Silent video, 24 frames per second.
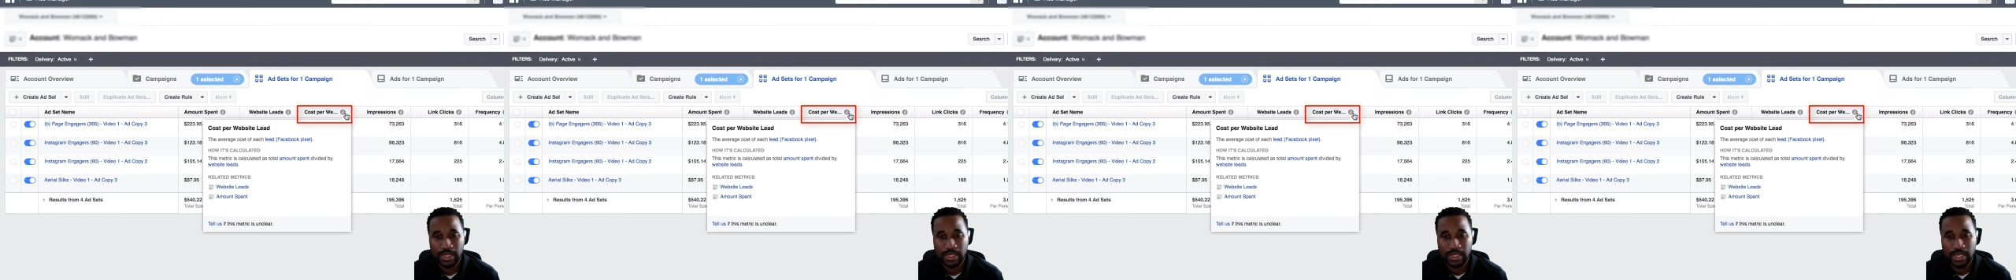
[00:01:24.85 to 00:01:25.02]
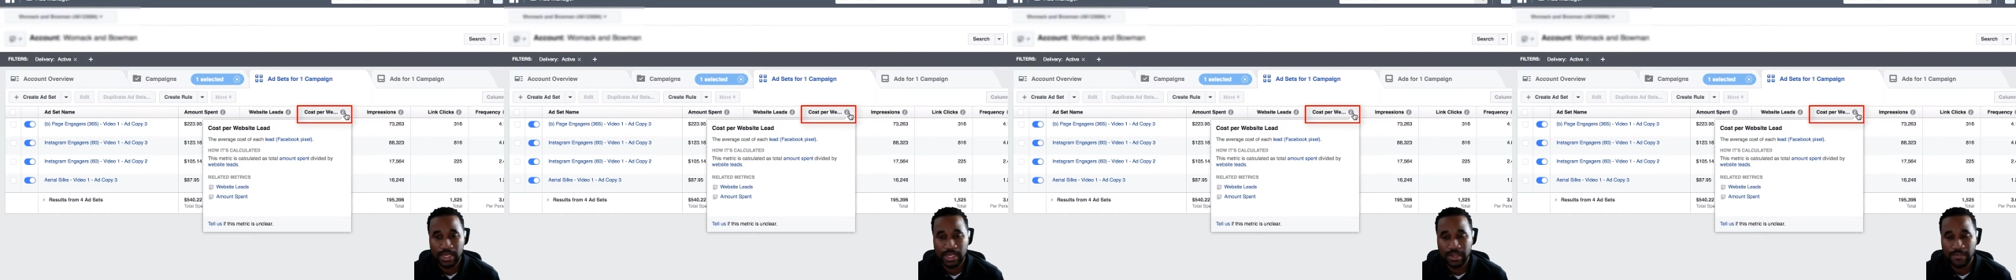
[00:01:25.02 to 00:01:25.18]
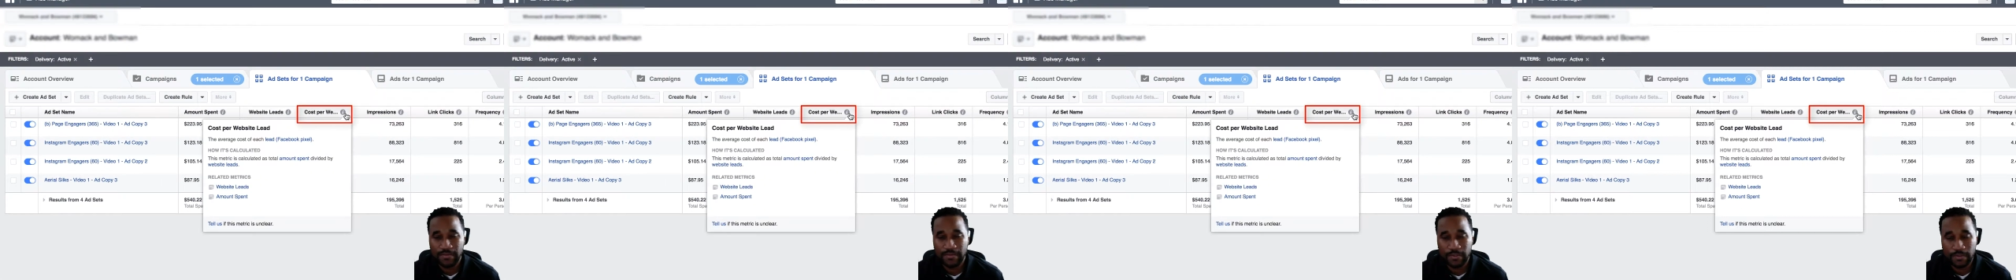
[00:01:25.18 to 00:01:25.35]

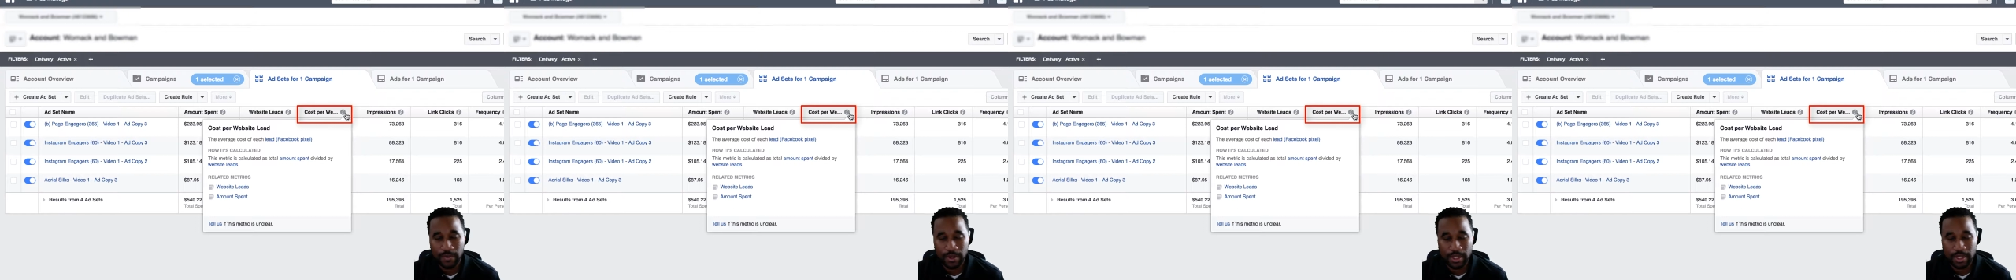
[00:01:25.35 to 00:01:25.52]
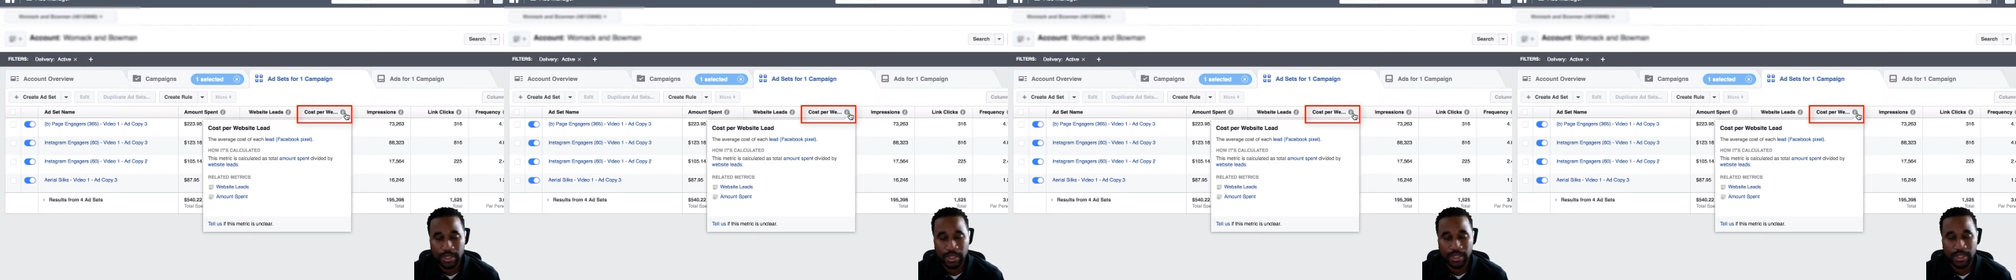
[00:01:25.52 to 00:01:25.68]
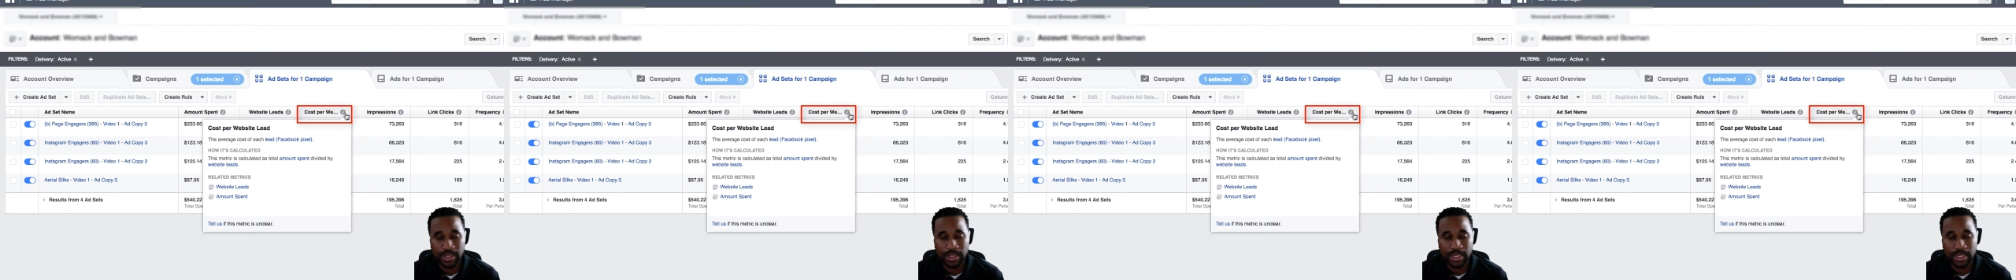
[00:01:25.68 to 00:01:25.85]
lead if you're running
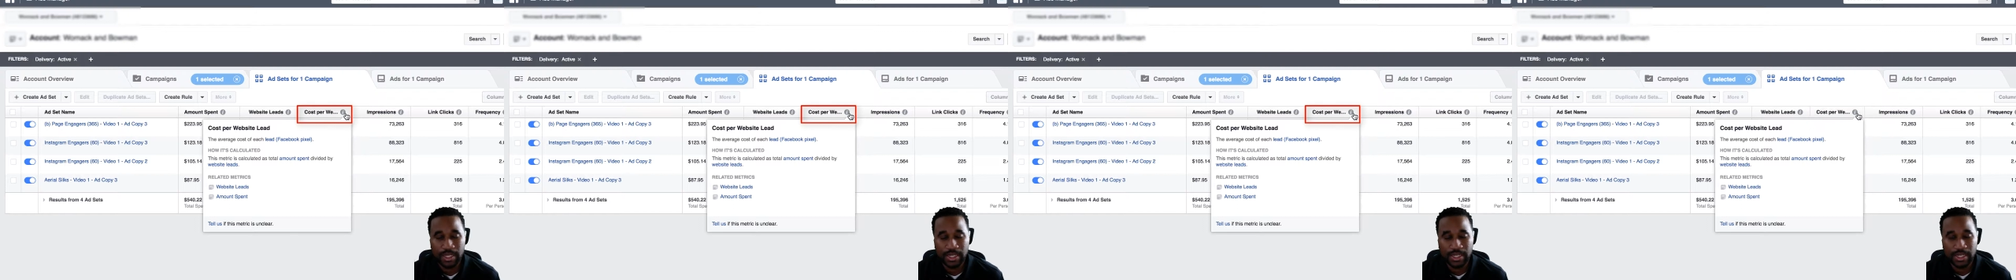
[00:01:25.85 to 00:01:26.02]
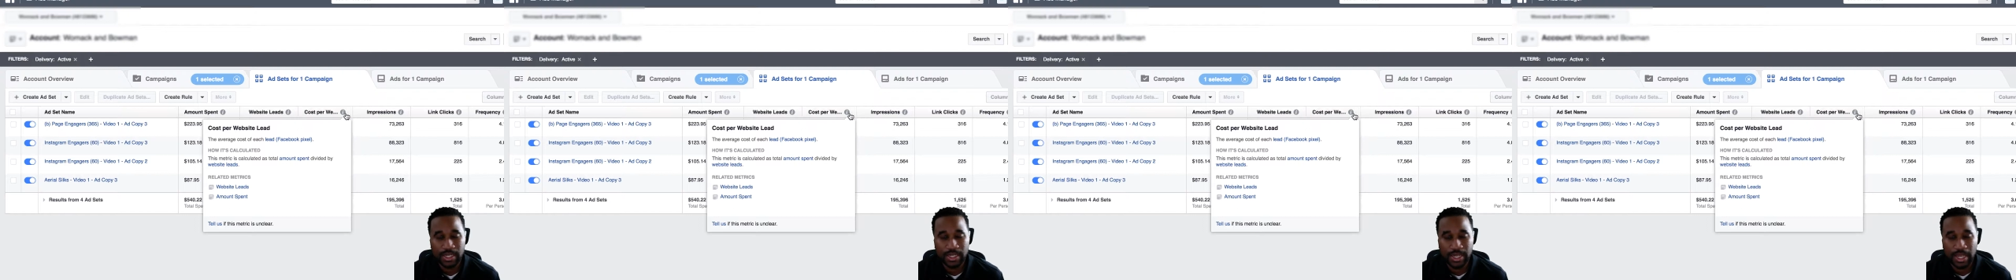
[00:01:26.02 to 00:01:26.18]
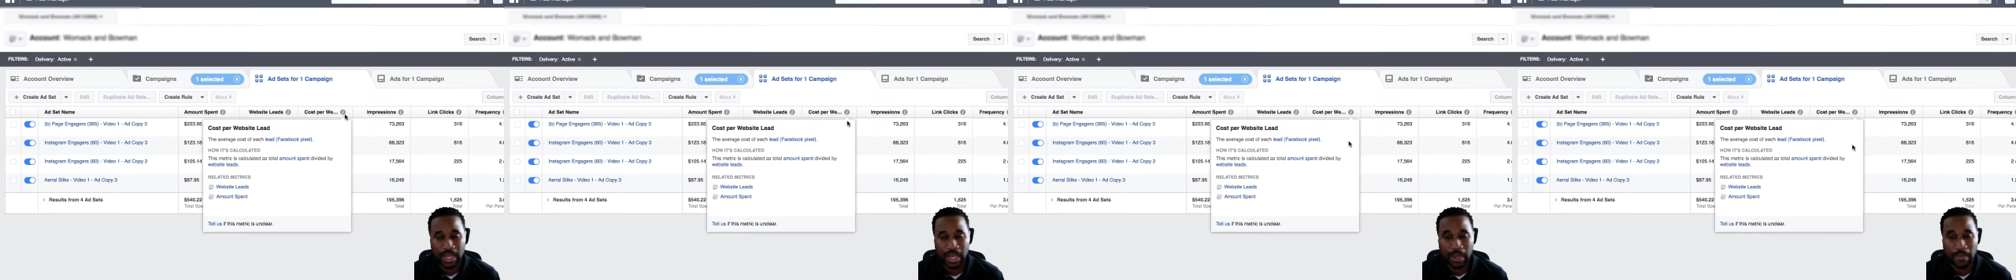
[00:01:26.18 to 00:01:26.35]
a lead
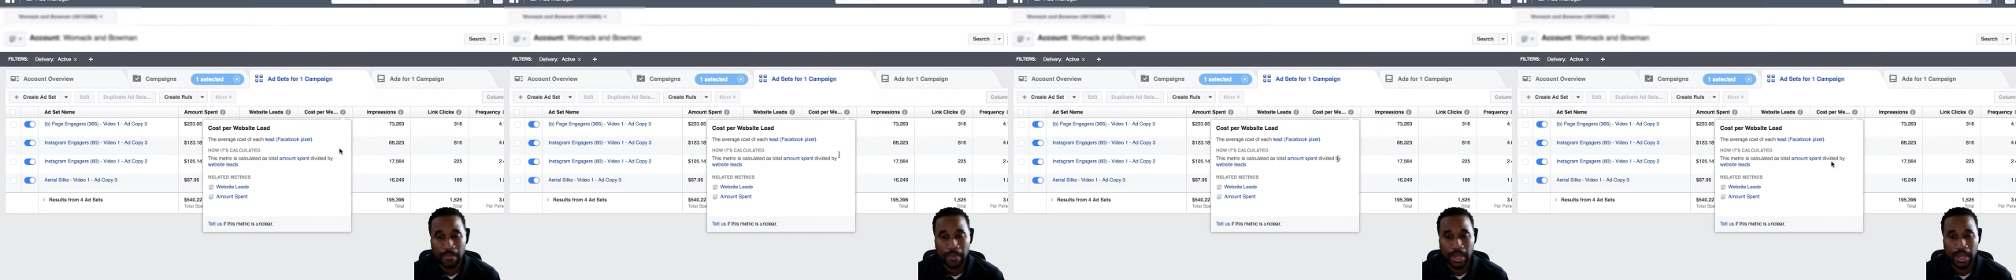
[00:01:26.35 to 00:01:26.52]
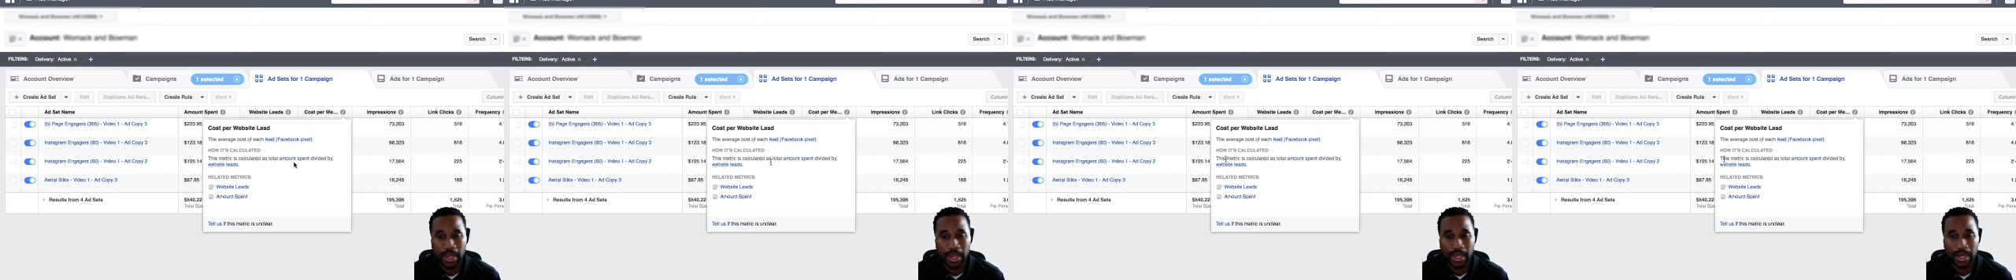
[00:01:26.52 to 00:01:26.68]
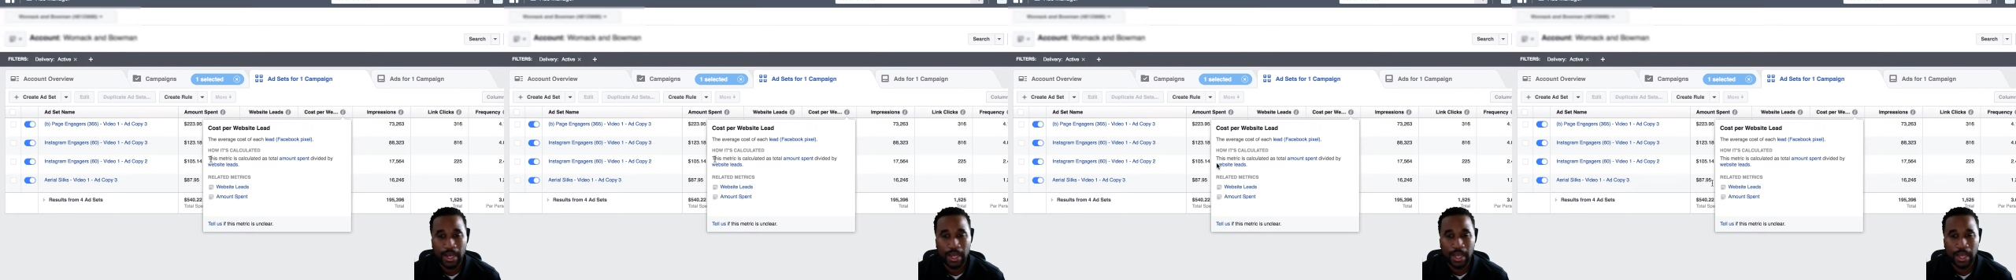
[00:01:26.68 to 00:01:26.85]
gen
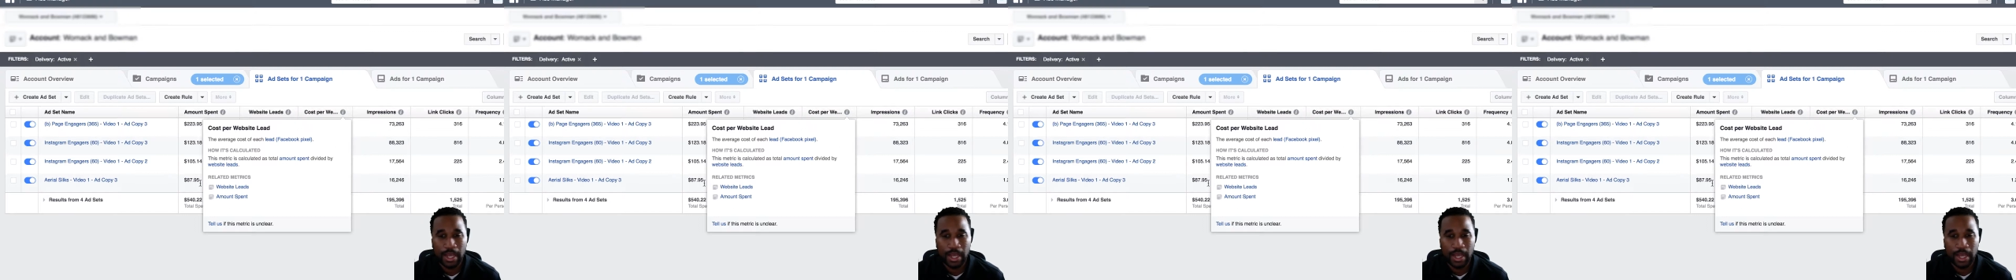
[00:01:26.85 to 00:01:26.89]
campaign.